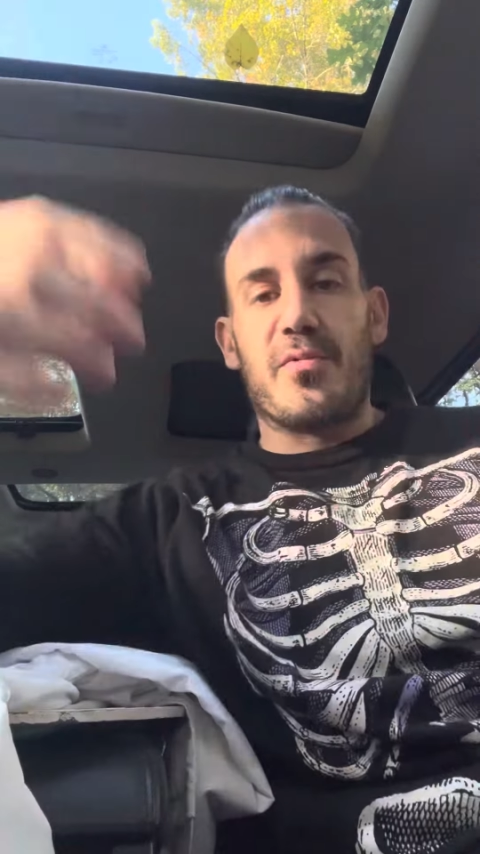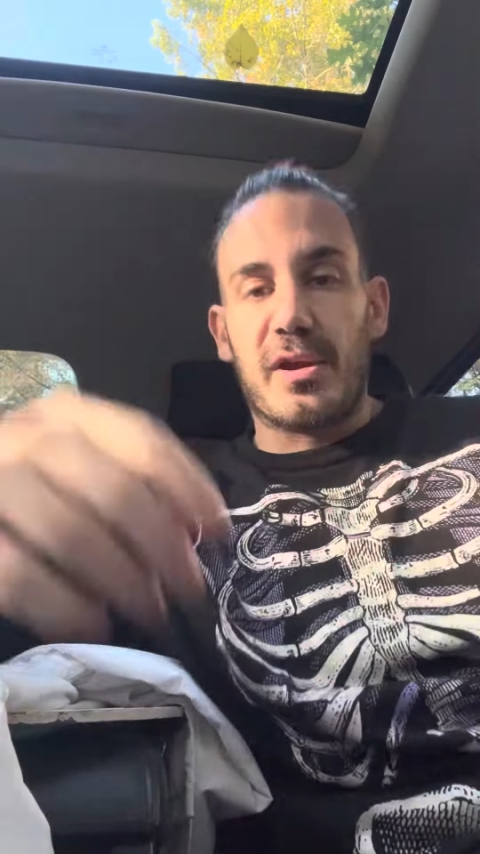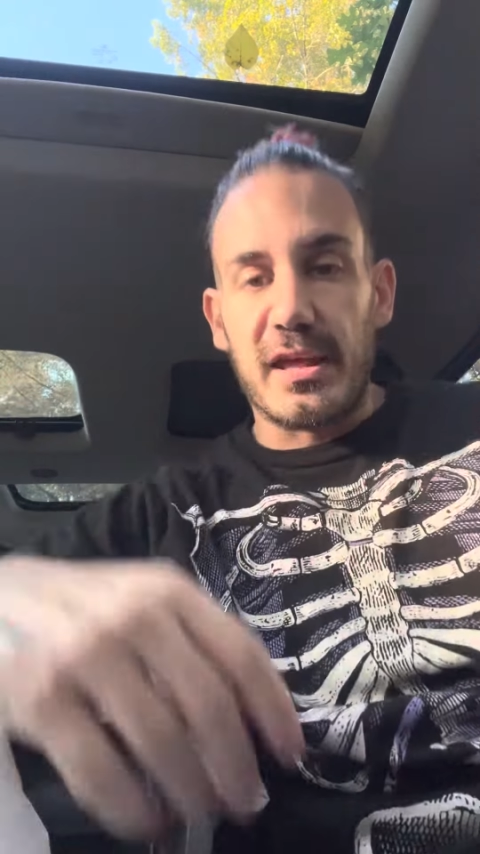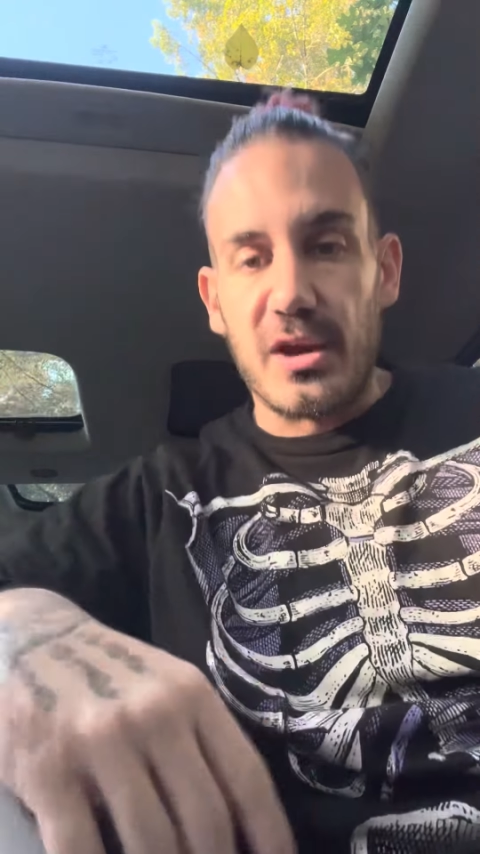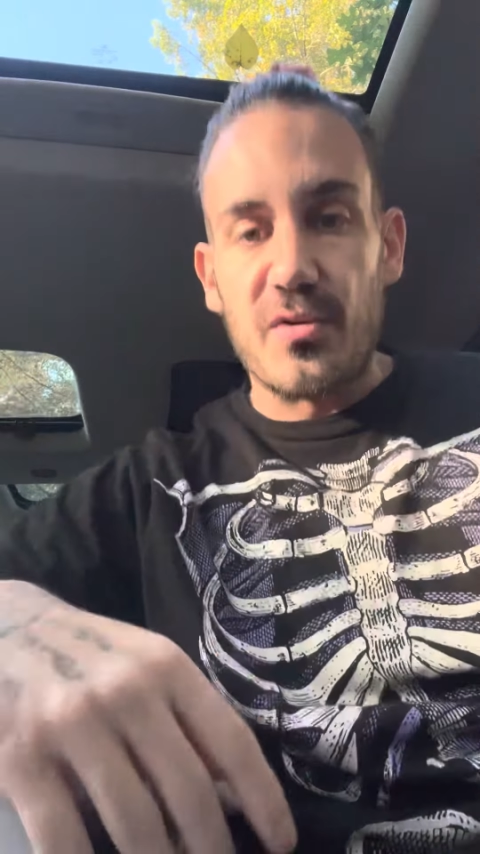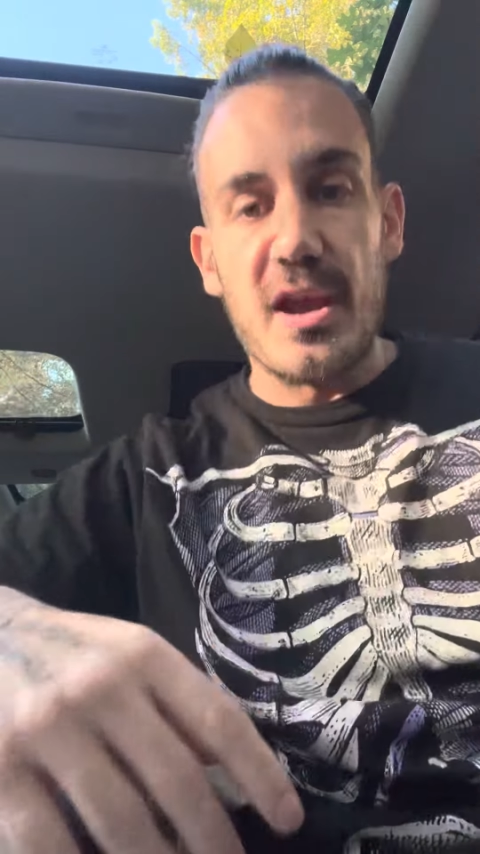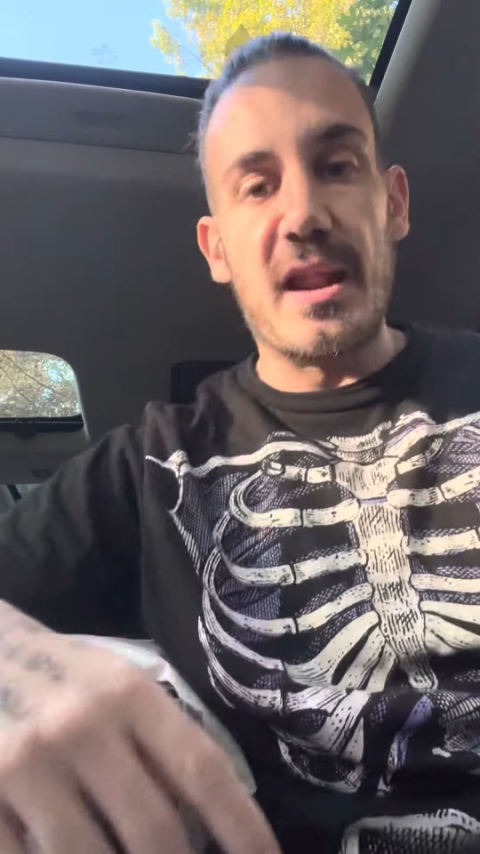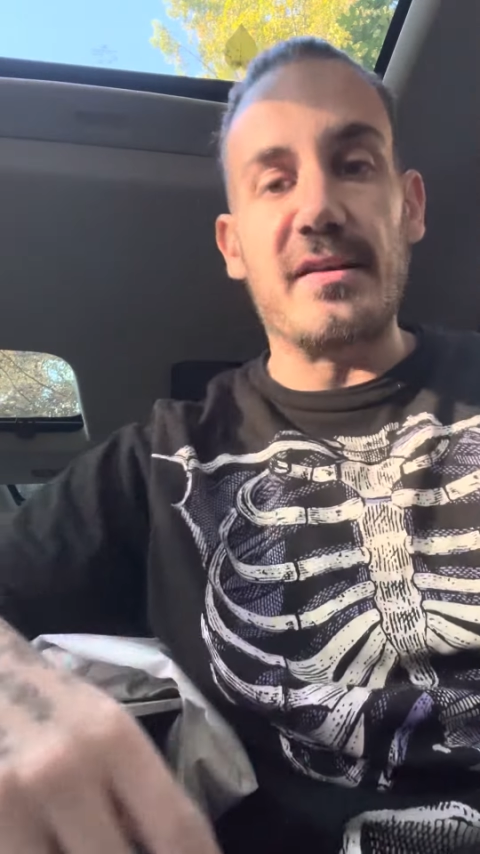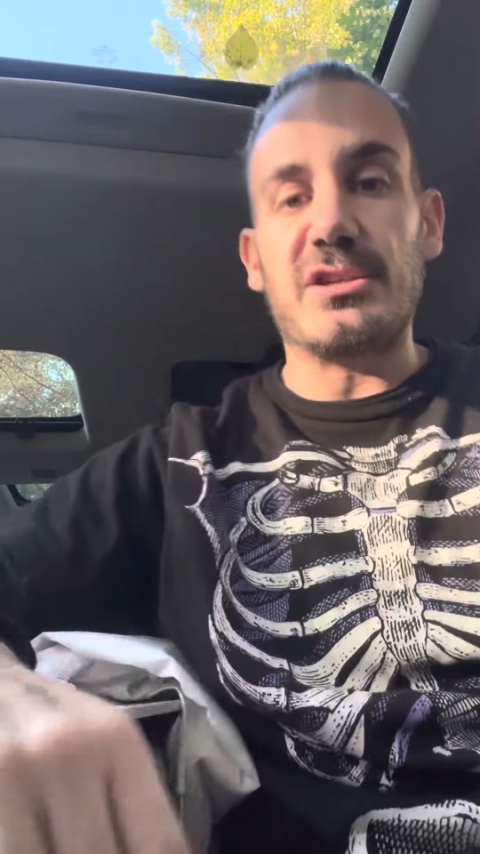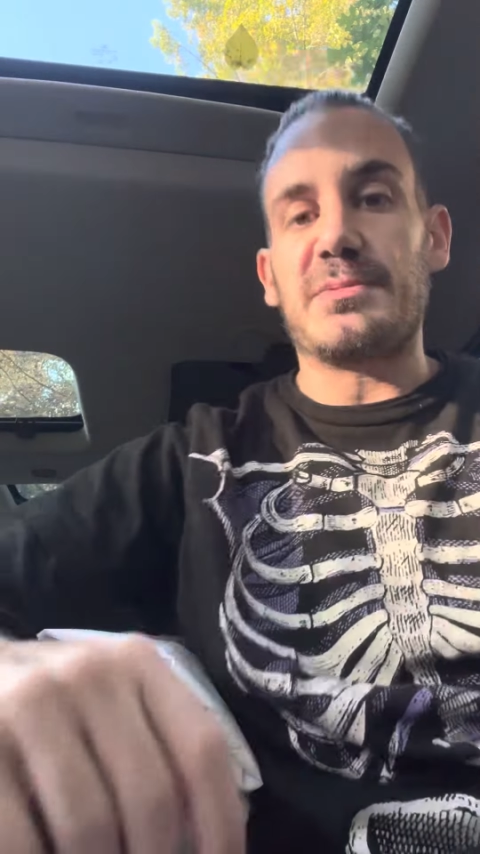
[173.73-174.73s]
really great.
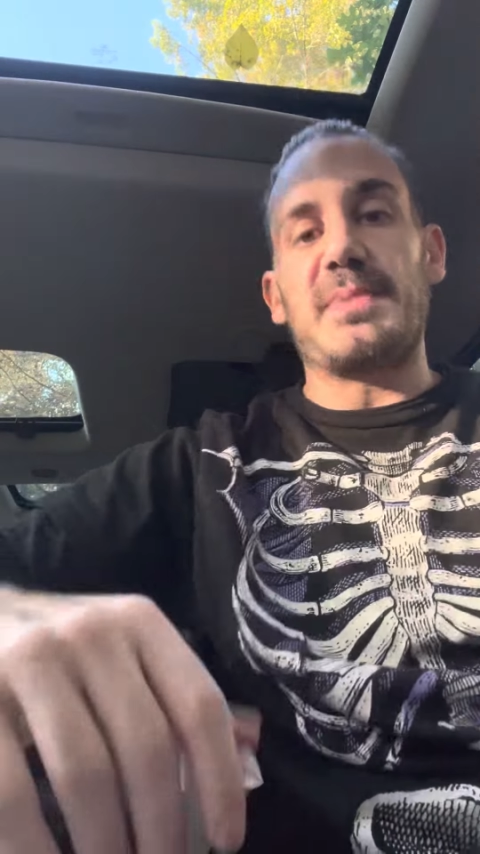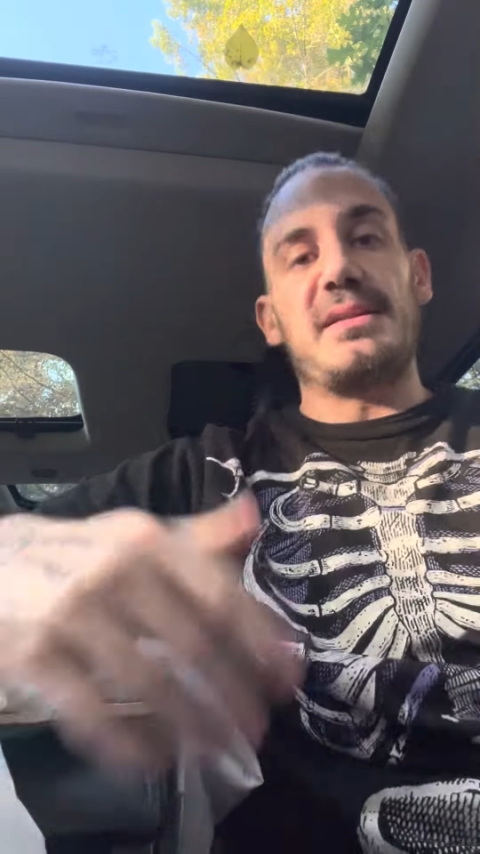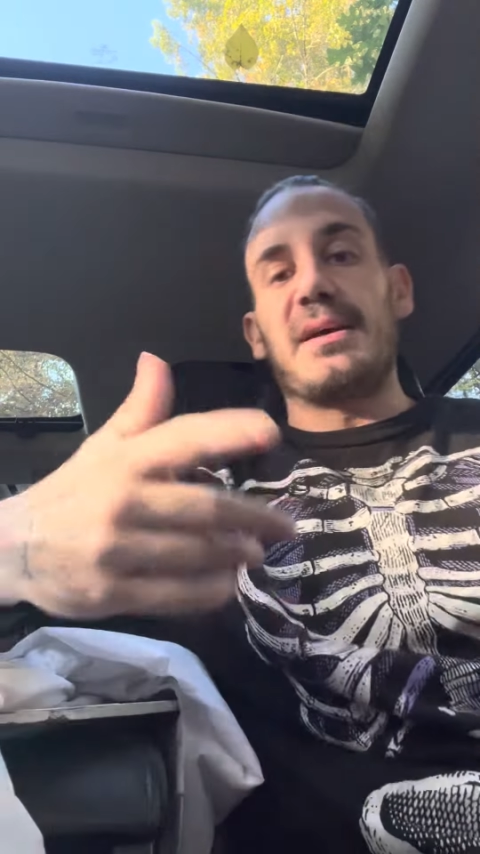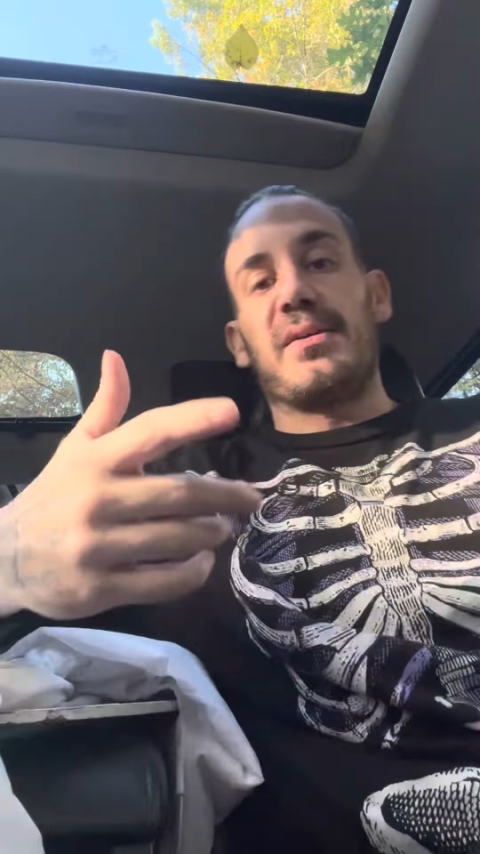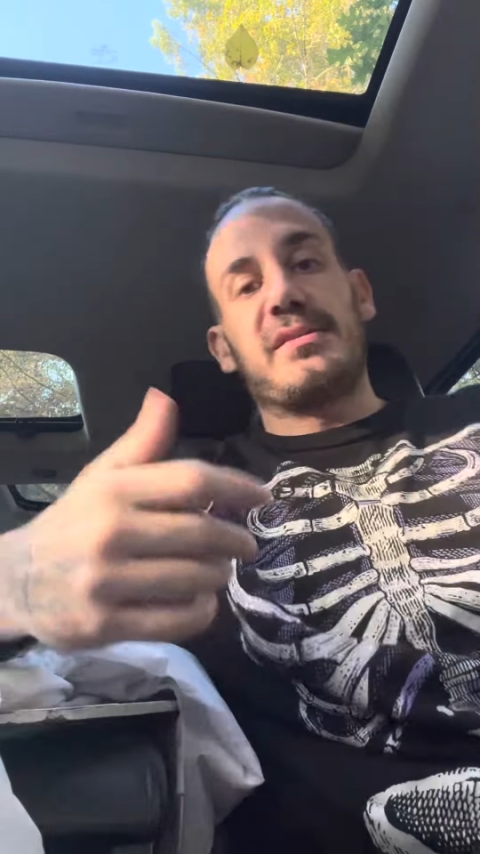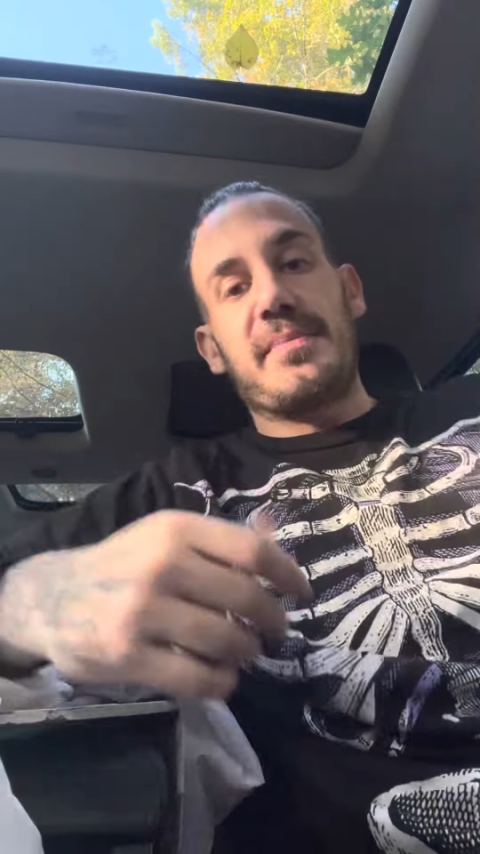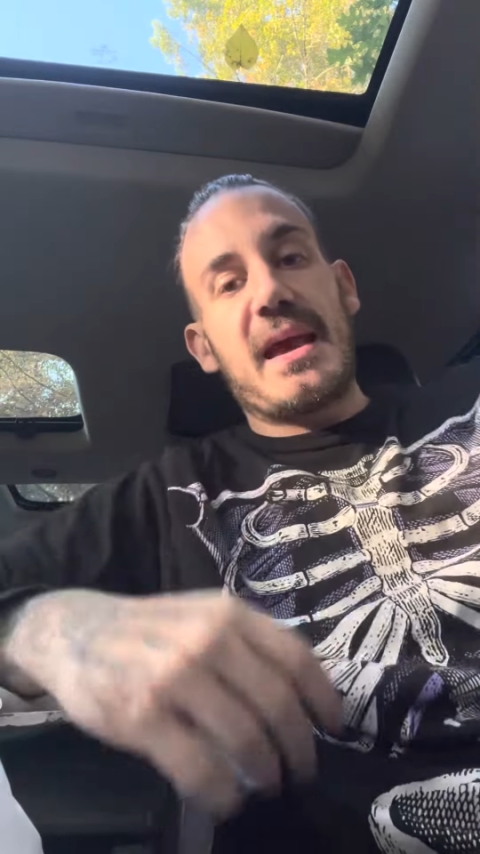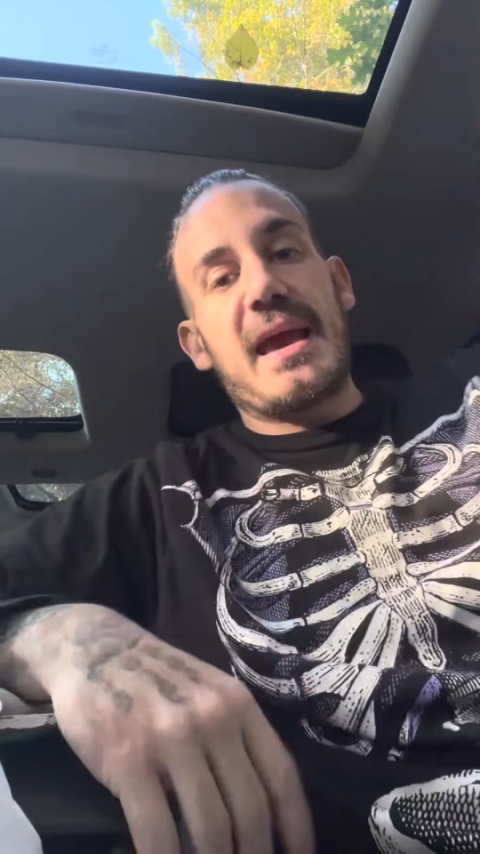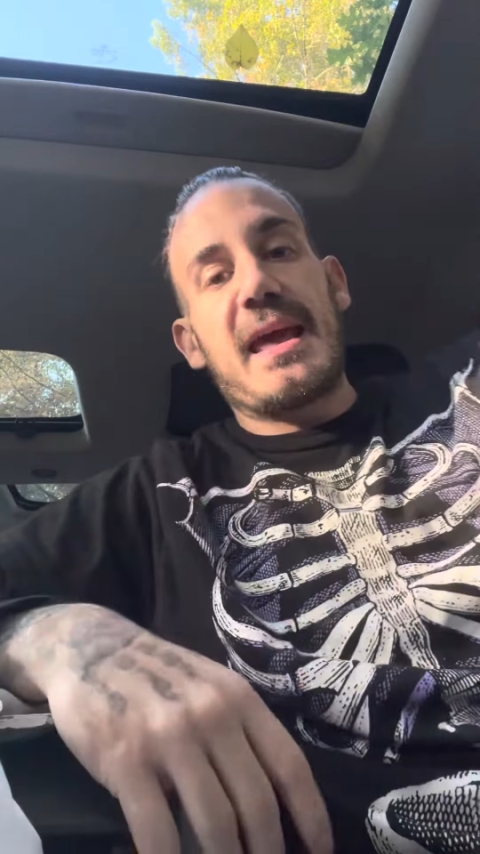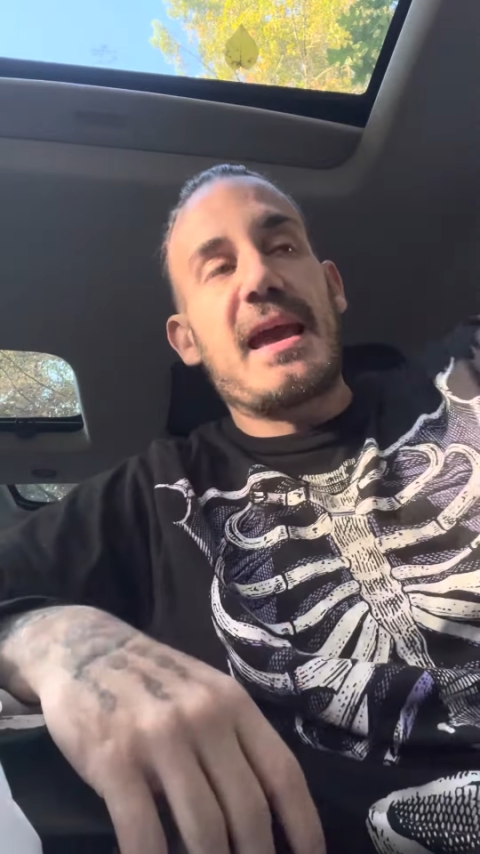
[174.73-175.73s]
I've just been dealt a
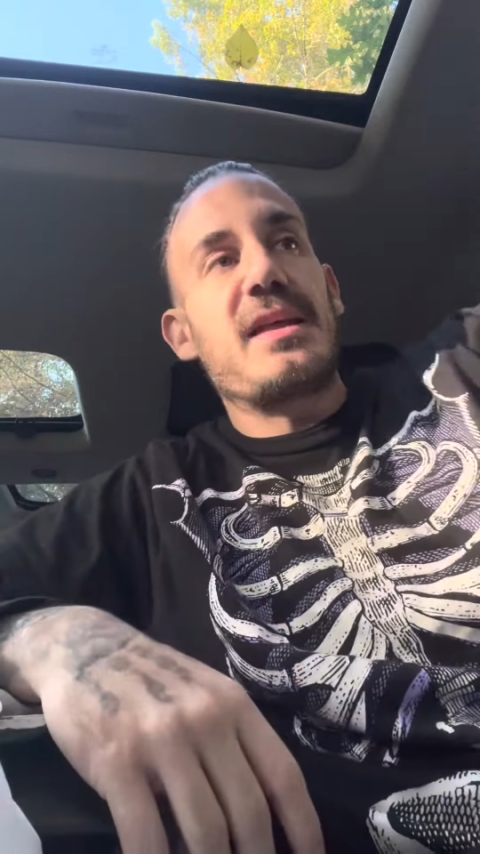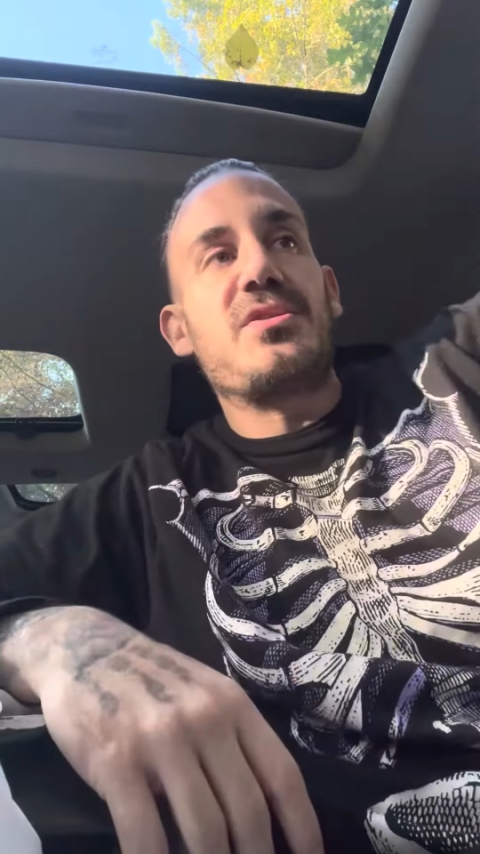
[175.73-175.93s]
bad hand.